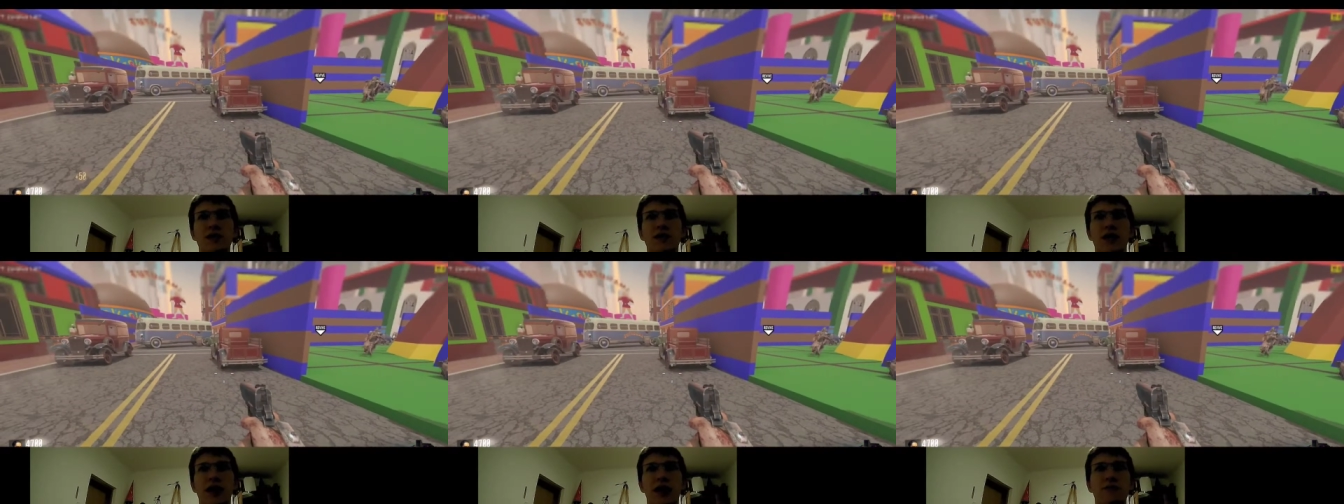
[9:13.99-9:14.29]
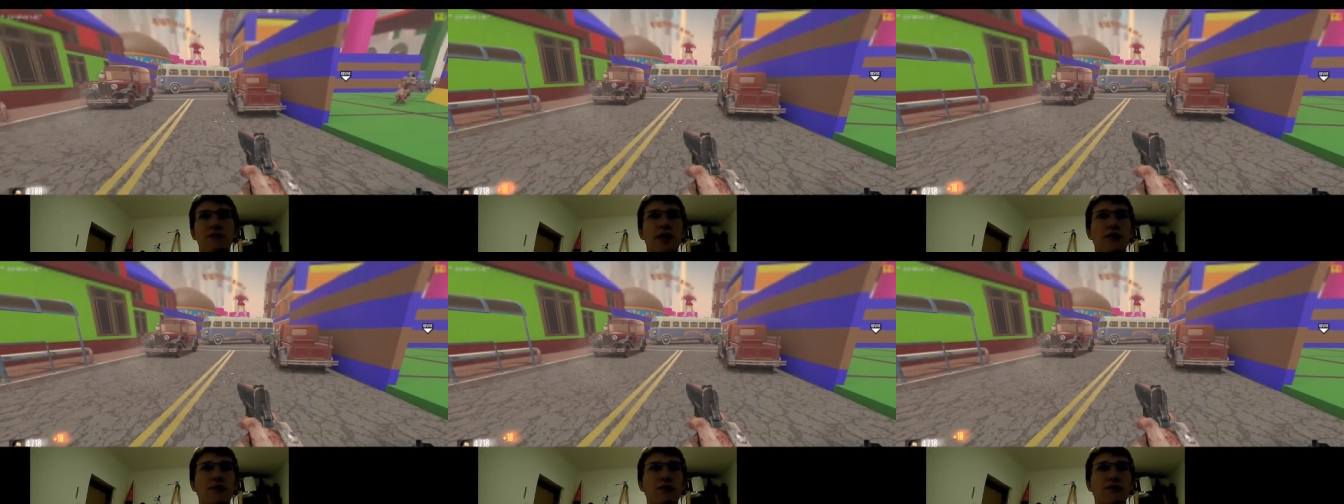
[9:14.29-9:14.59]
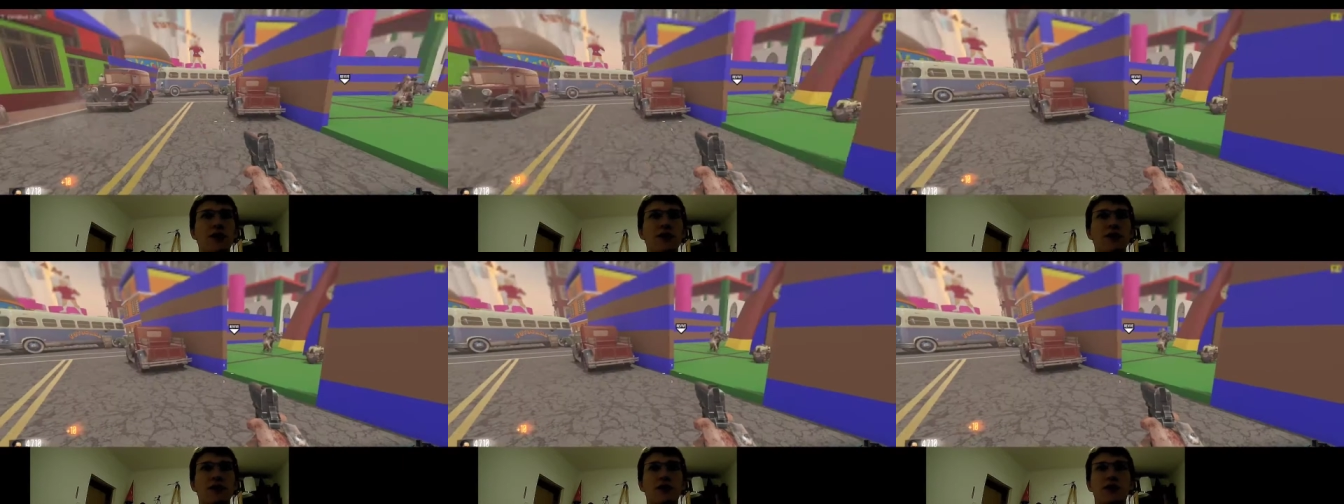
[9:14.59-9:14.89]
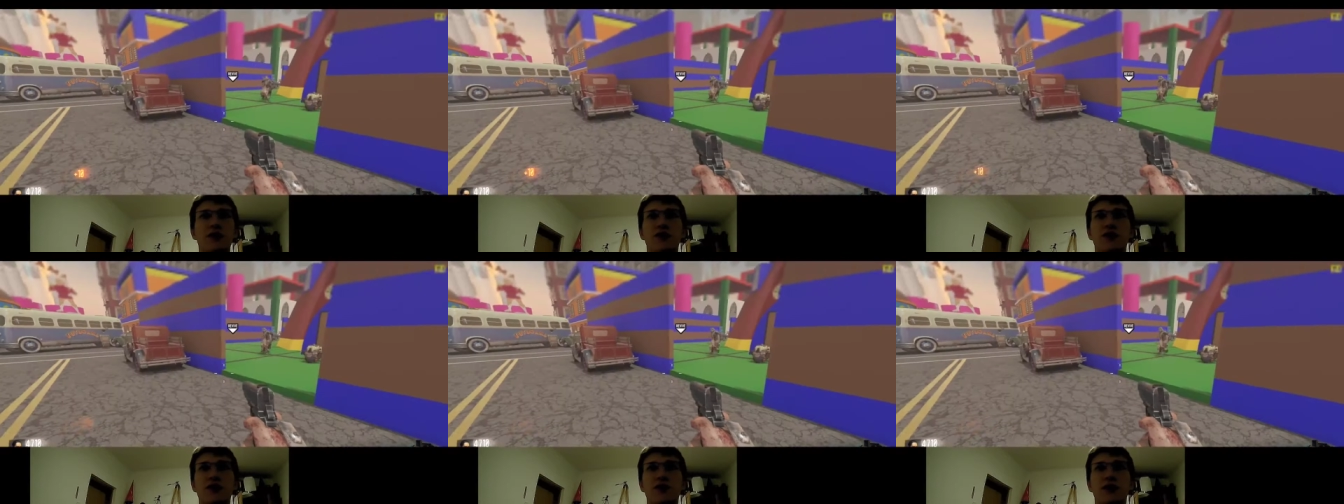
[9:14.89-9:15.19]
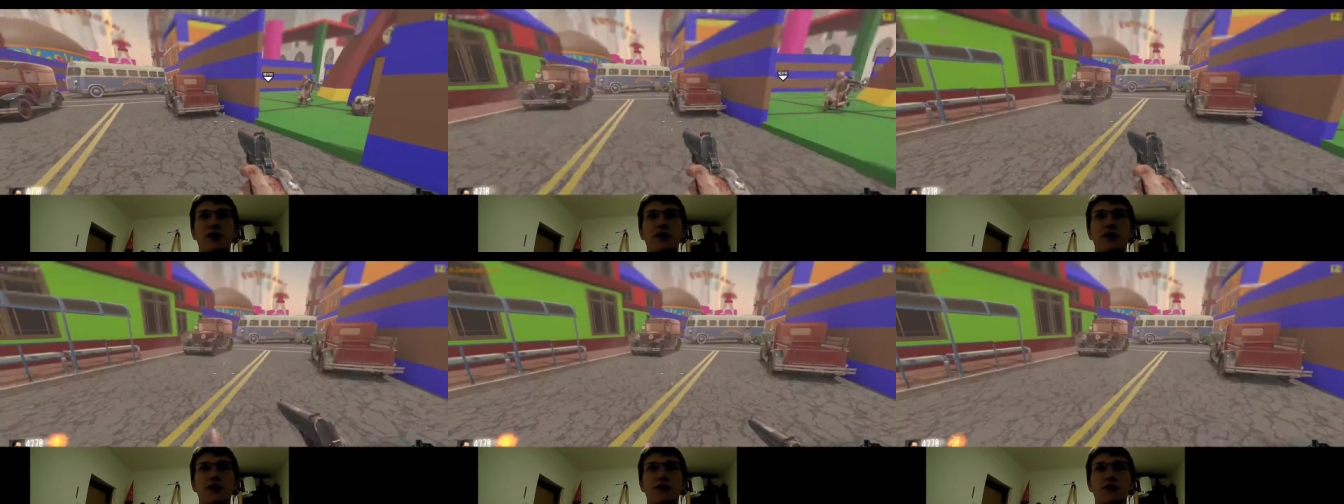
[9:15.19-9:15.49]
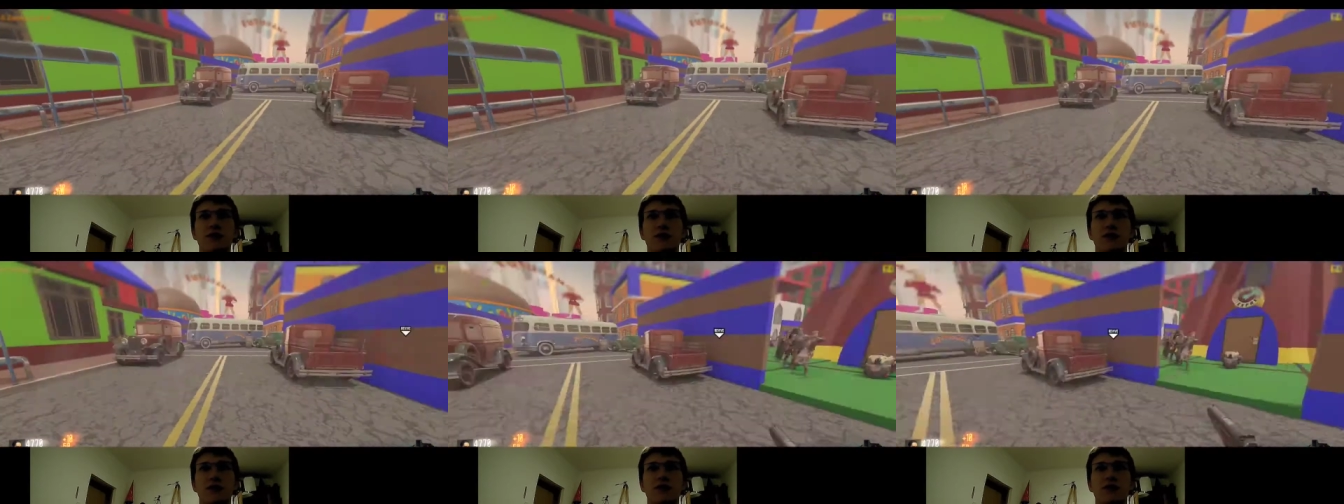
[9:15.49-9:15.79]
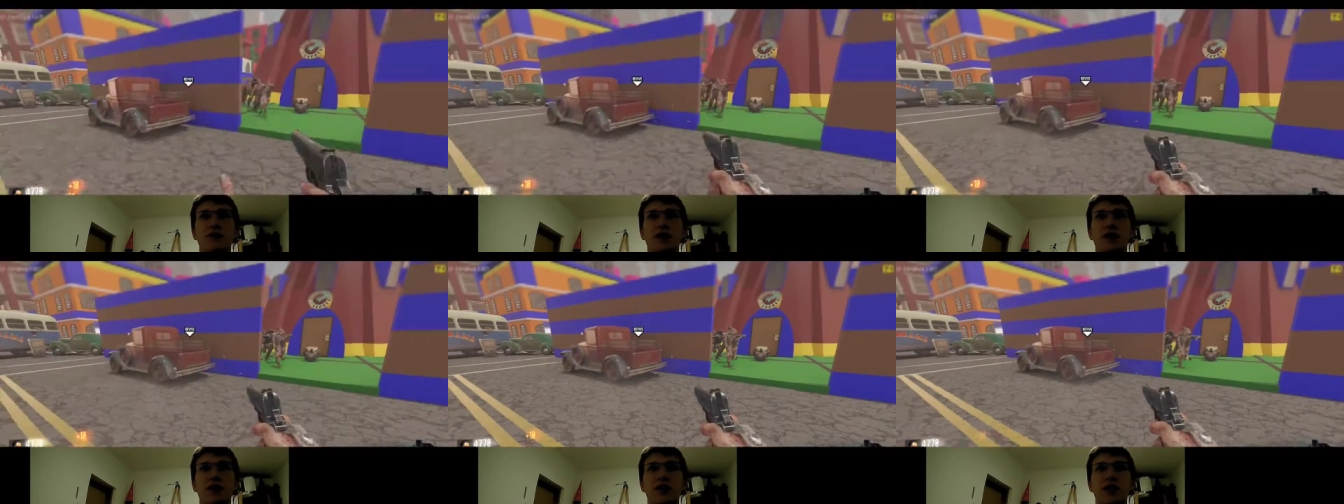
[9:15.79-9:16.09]
honestly, I'm, I'm really, really sure that this will
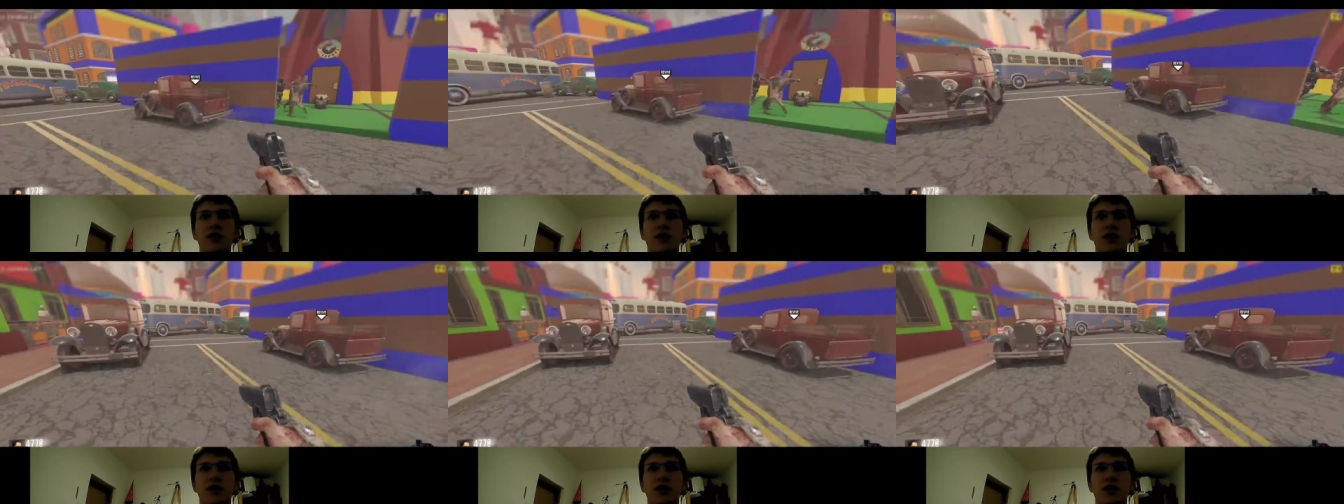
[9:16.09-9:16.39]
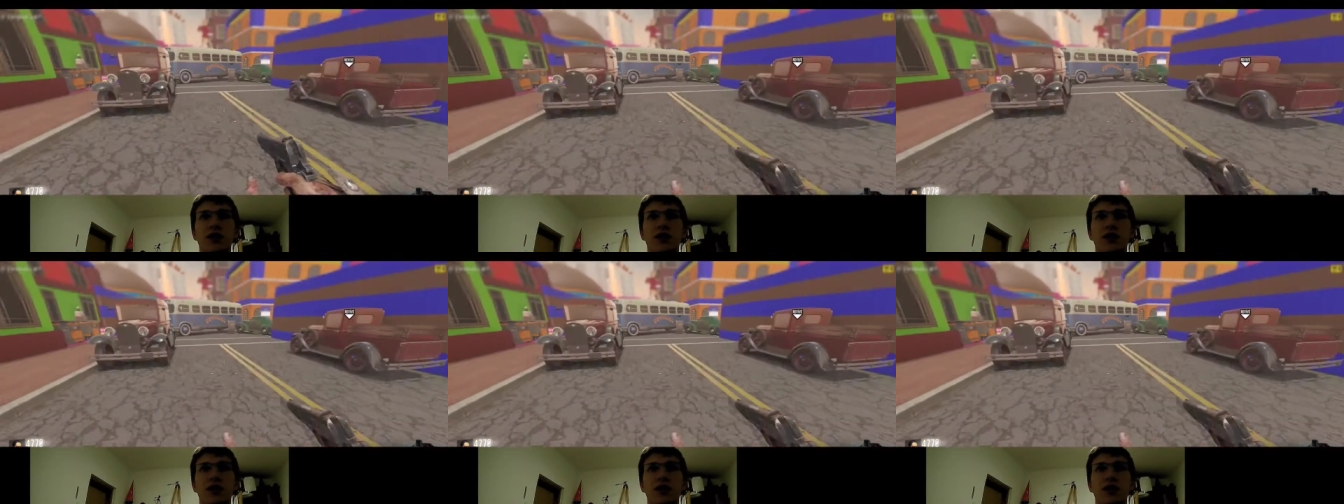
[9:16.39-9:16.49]
not work.